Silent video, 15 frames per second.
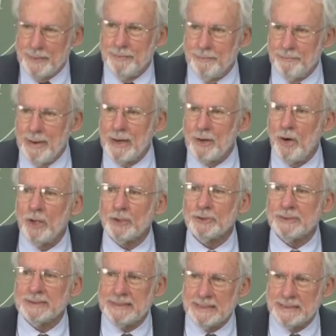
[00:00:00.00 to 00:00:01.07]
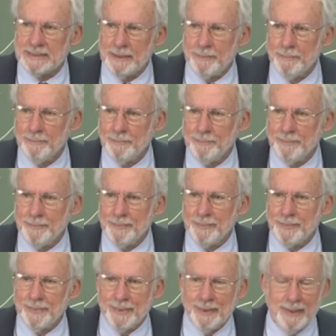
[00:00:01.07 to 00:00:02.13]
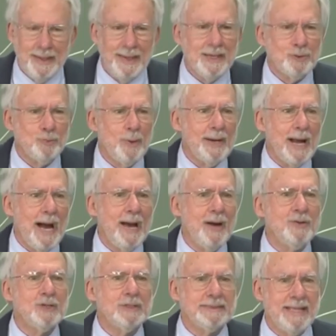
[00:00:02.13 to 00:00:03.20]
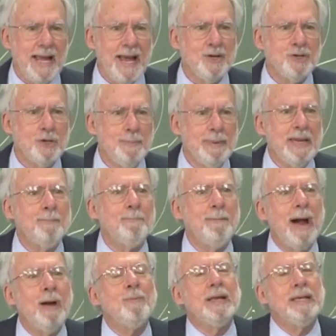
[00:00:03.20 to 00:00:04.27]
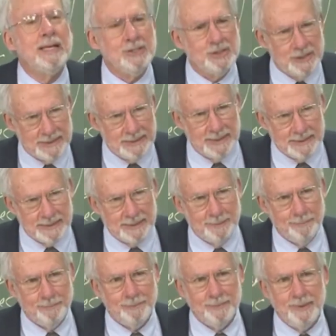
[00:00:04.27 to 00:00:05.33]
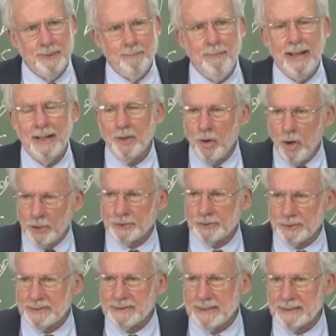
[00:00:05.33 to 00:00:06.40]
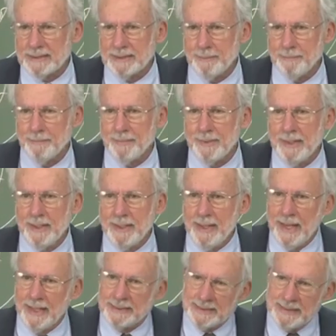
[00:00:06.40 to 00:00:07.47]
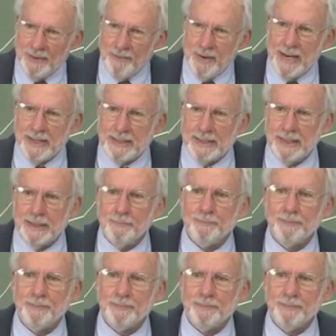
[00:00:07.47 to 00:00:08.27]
My cultural system is what I understand to be my religious system, my cultural system. It's divinity.